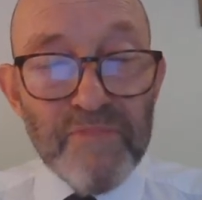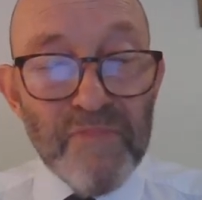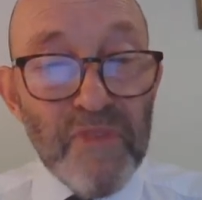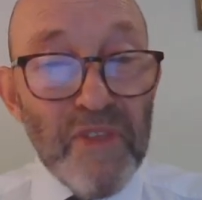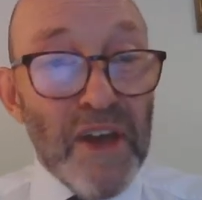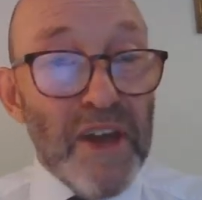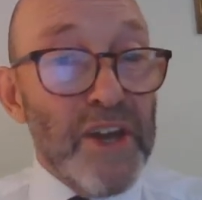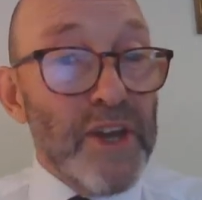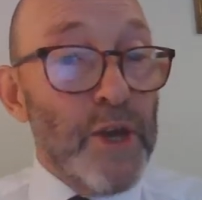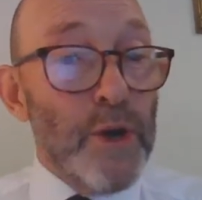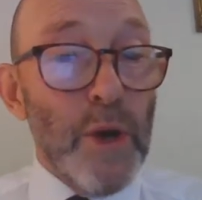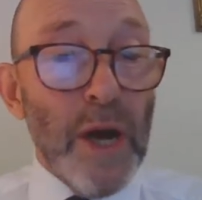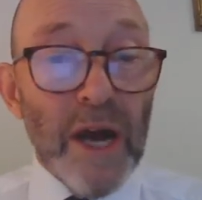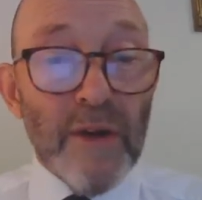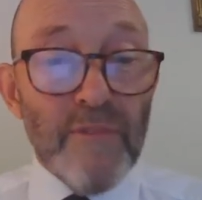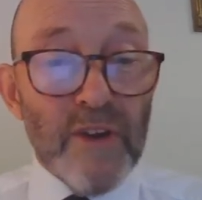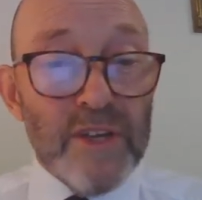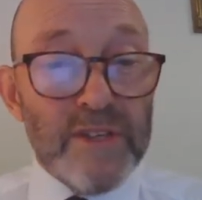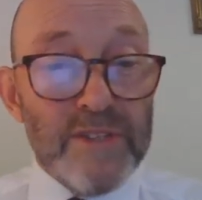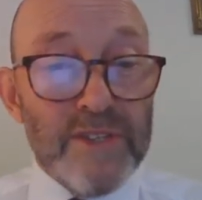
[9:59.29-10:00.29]
There you
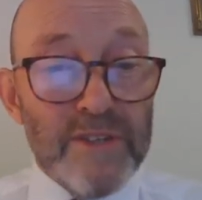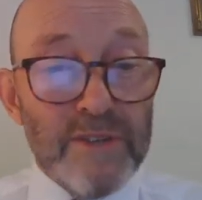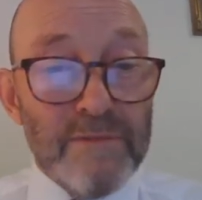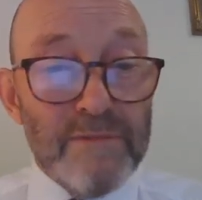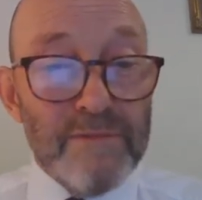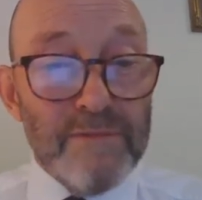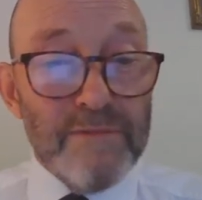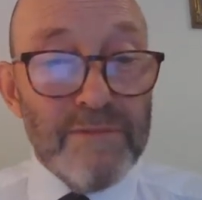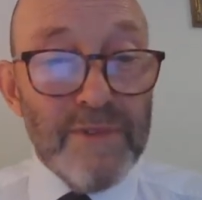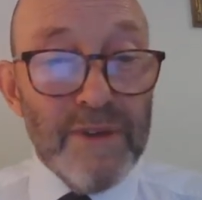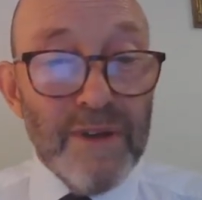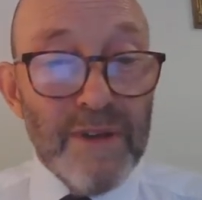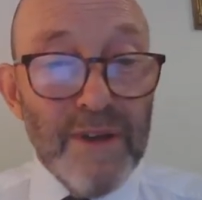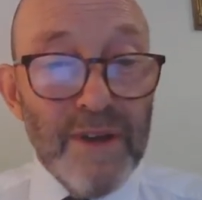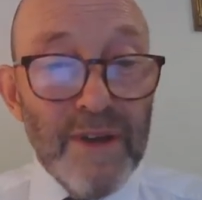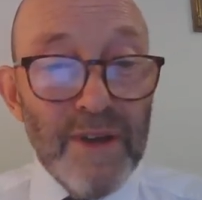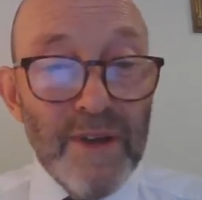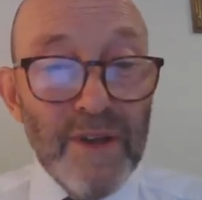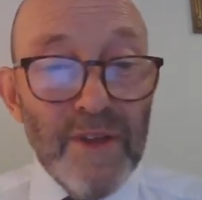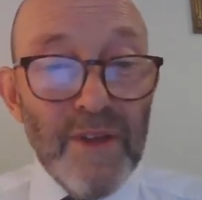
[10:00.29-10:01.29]
have it.
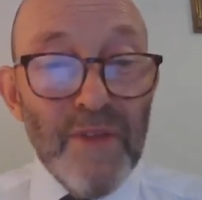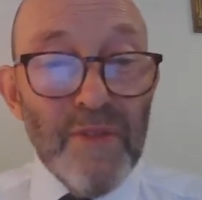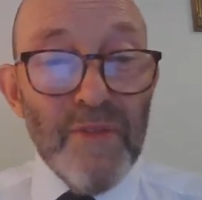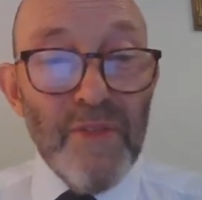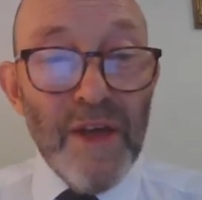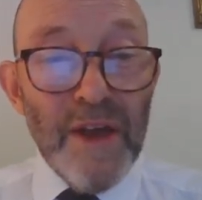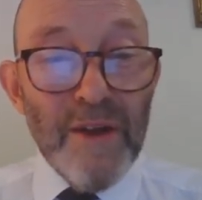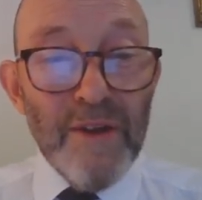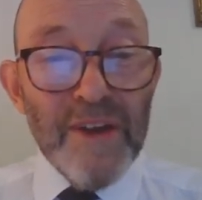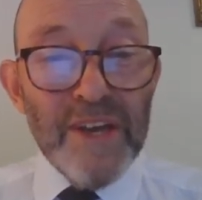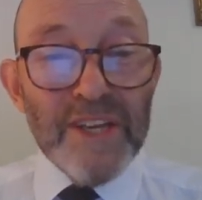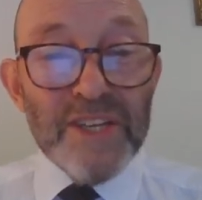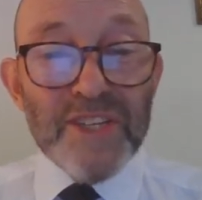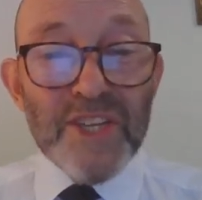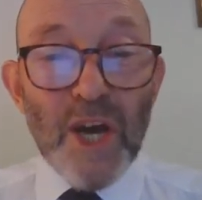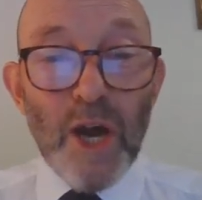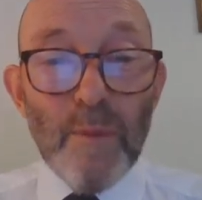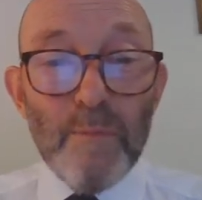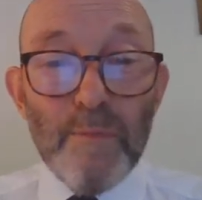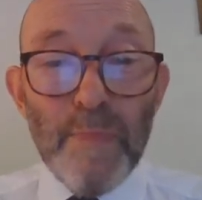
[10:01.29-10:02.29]
There
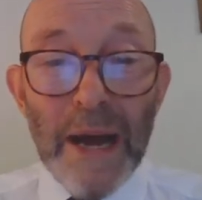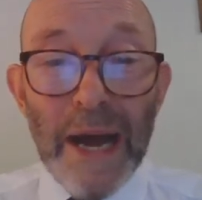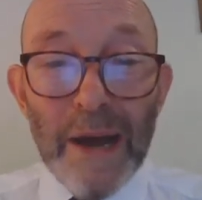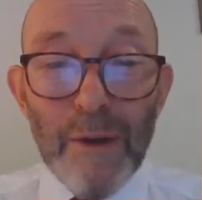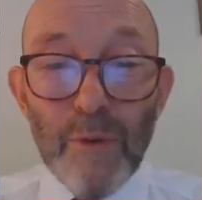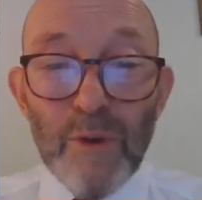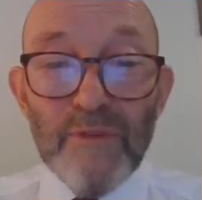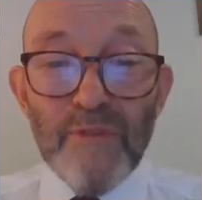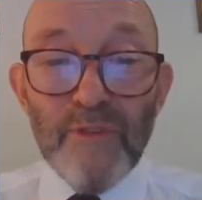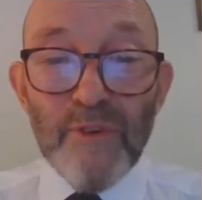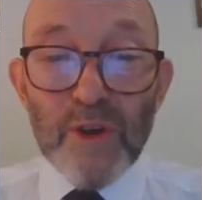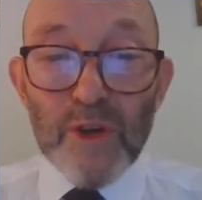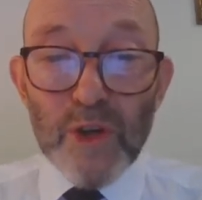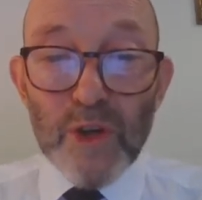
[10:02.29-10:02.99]
is a power for